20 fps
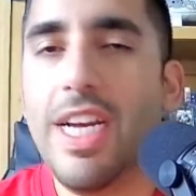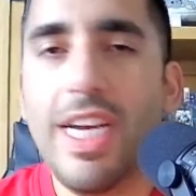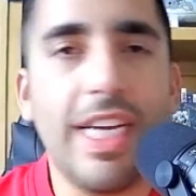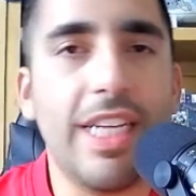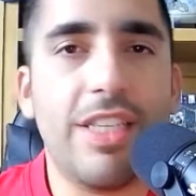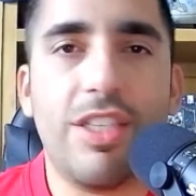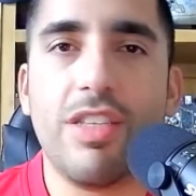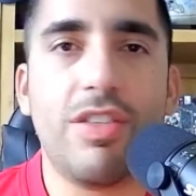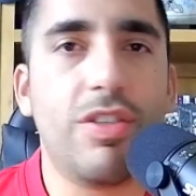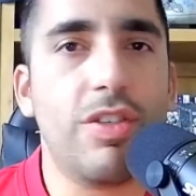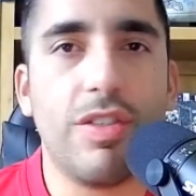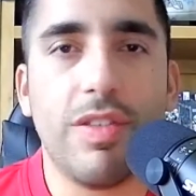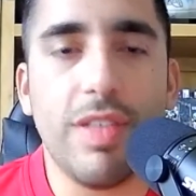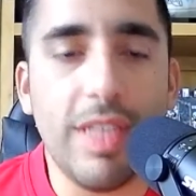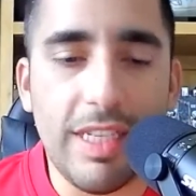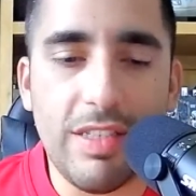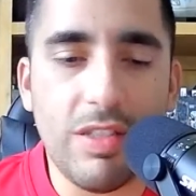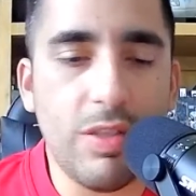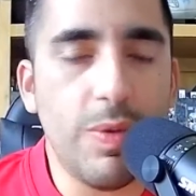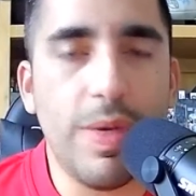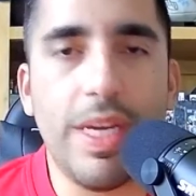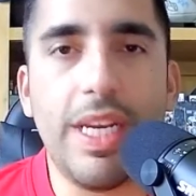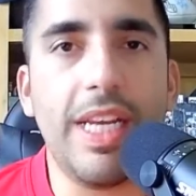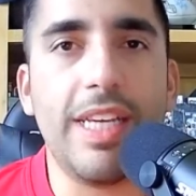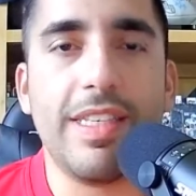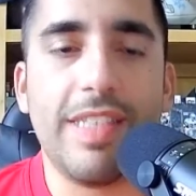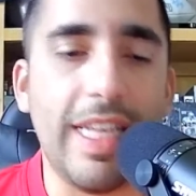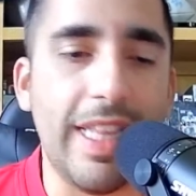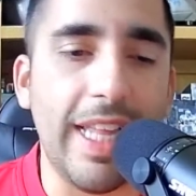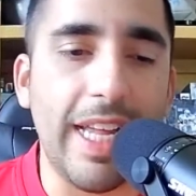It's the way it
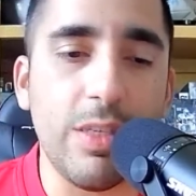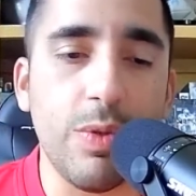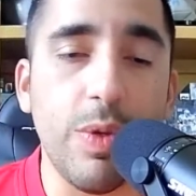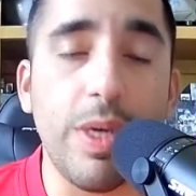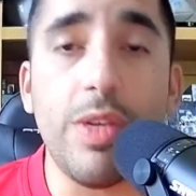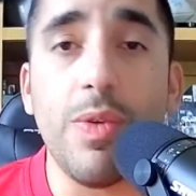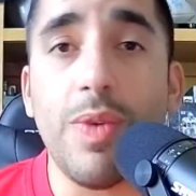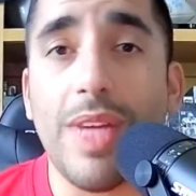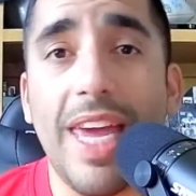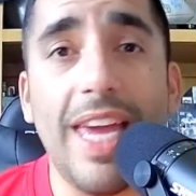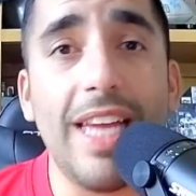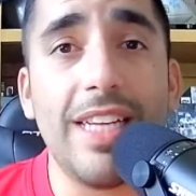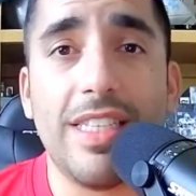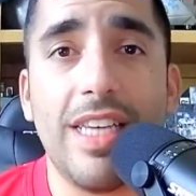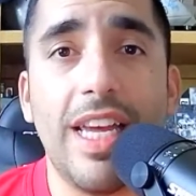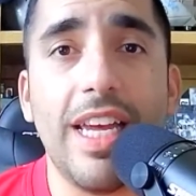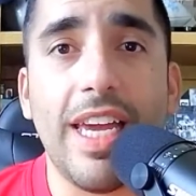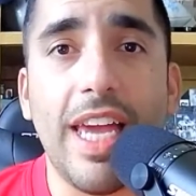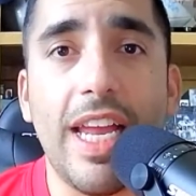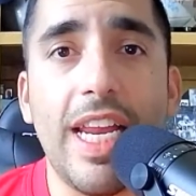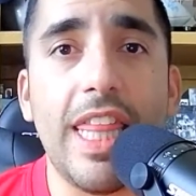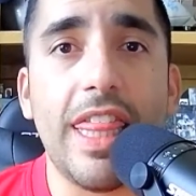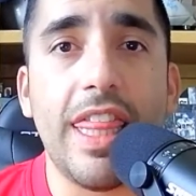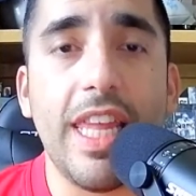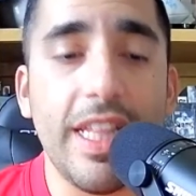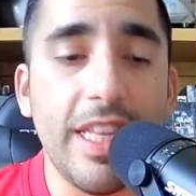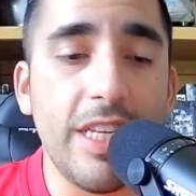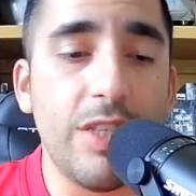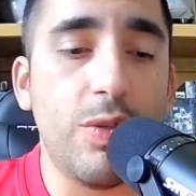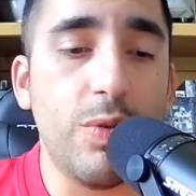is. And that's why you can't take
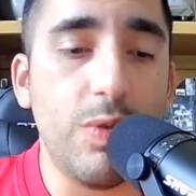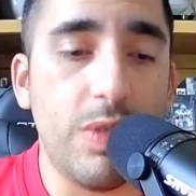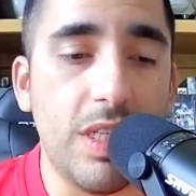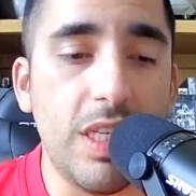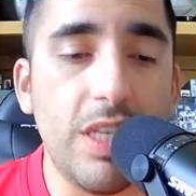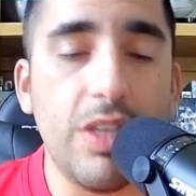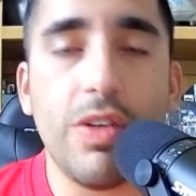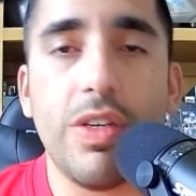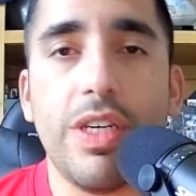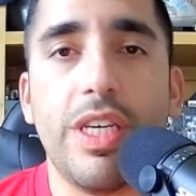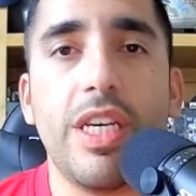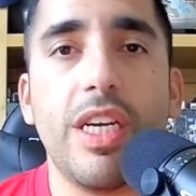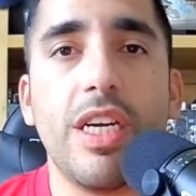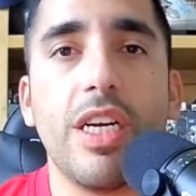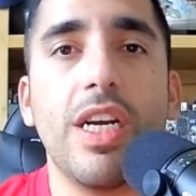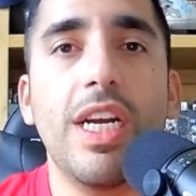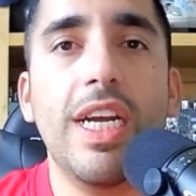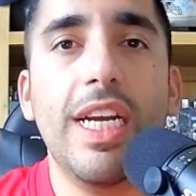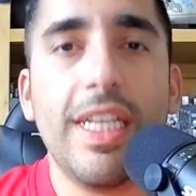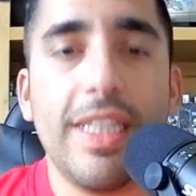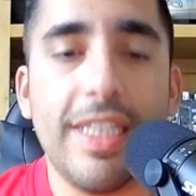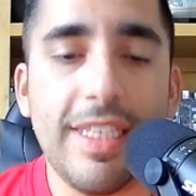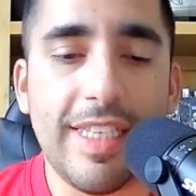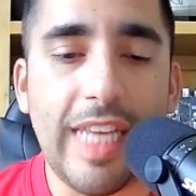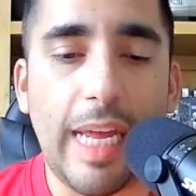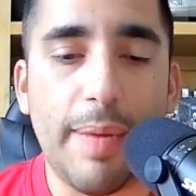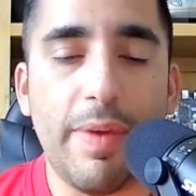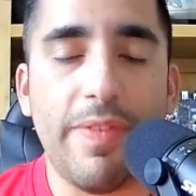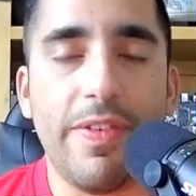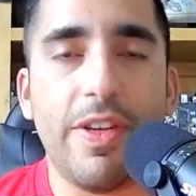anything that you see or hear this
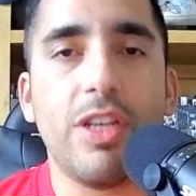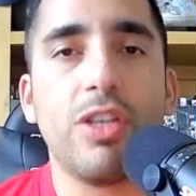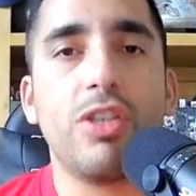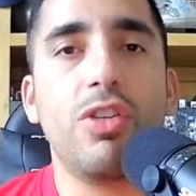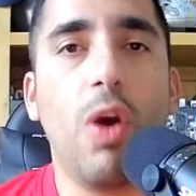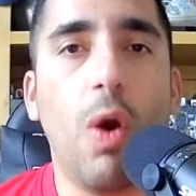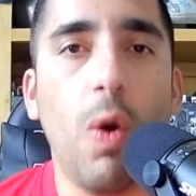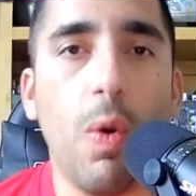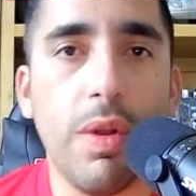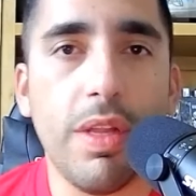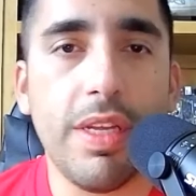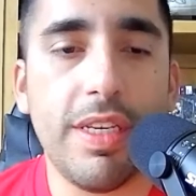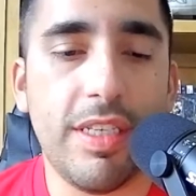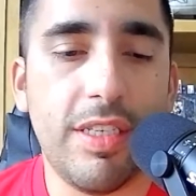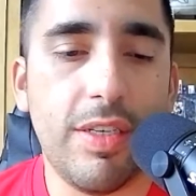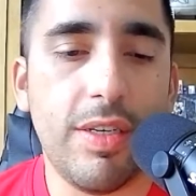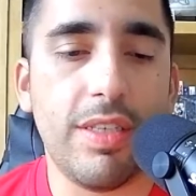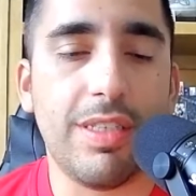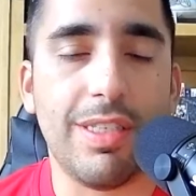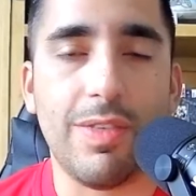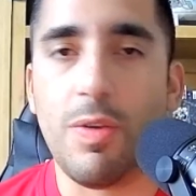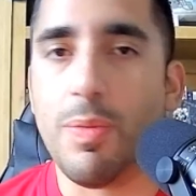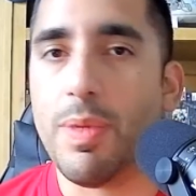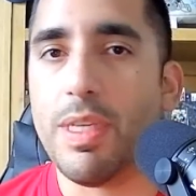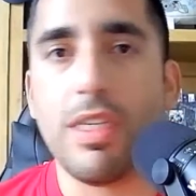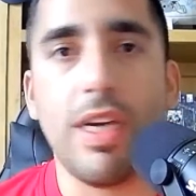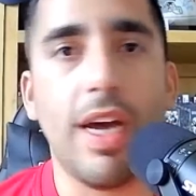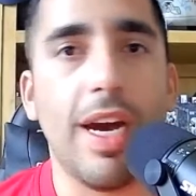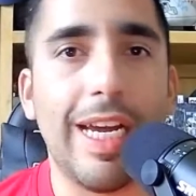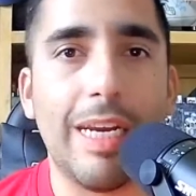time of year totally seriously. So we've been
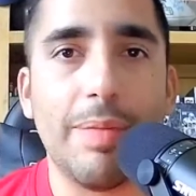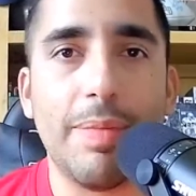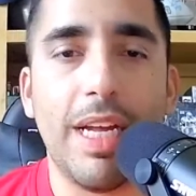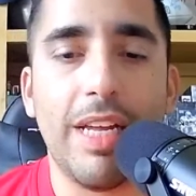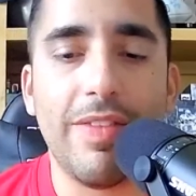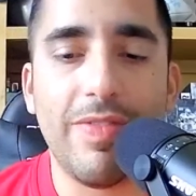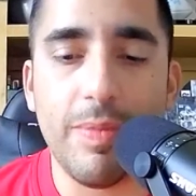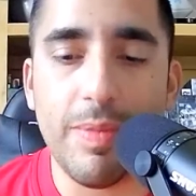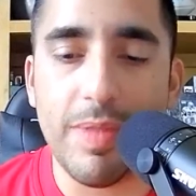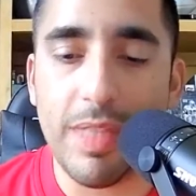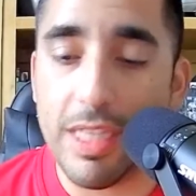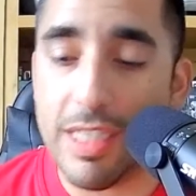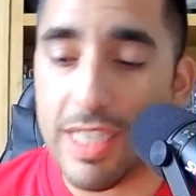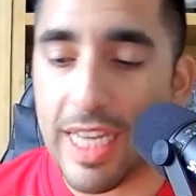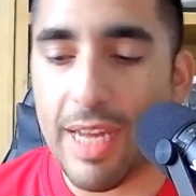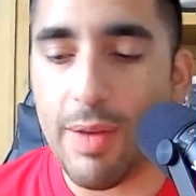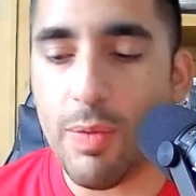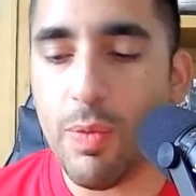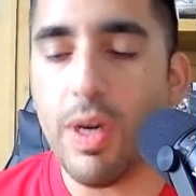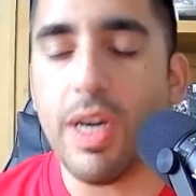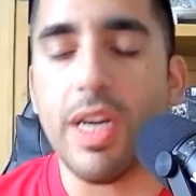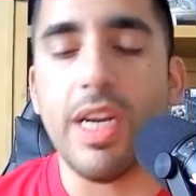talking about it from day one.